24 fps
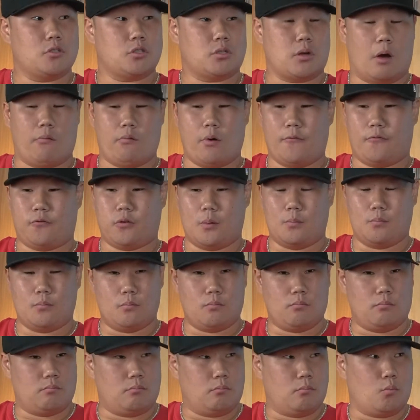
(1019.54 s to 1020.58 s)
So I went
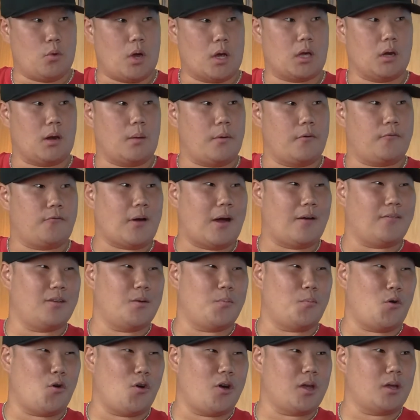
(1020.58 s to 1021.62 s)
from waking up at 5
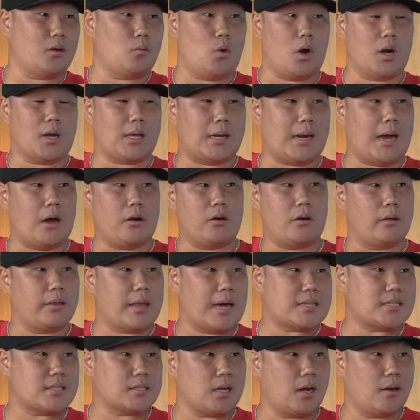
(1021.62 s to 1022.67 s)
a.m, working out and all
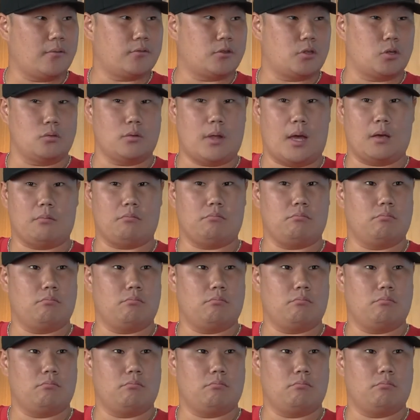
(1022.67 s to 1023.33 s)
that stuff to like